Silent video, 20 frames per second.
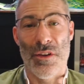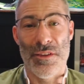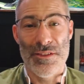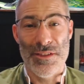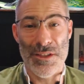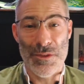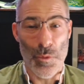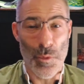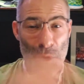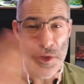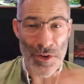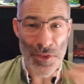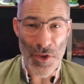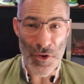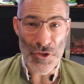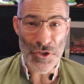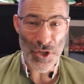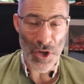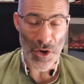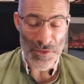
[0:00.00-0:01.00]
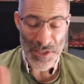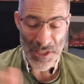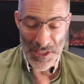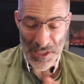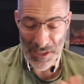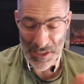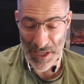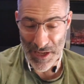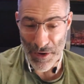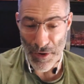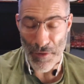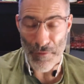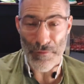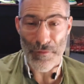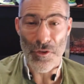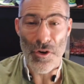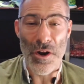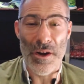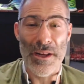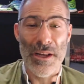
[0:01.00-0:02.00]
This is one of those shows. This is a
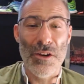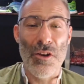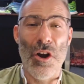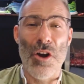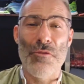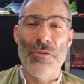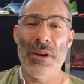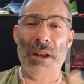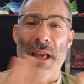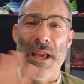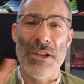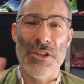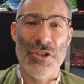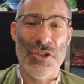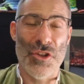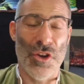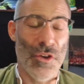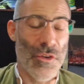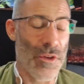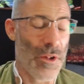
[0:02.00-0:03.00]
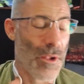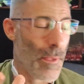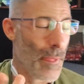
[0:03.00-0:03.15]
Friday night relax show,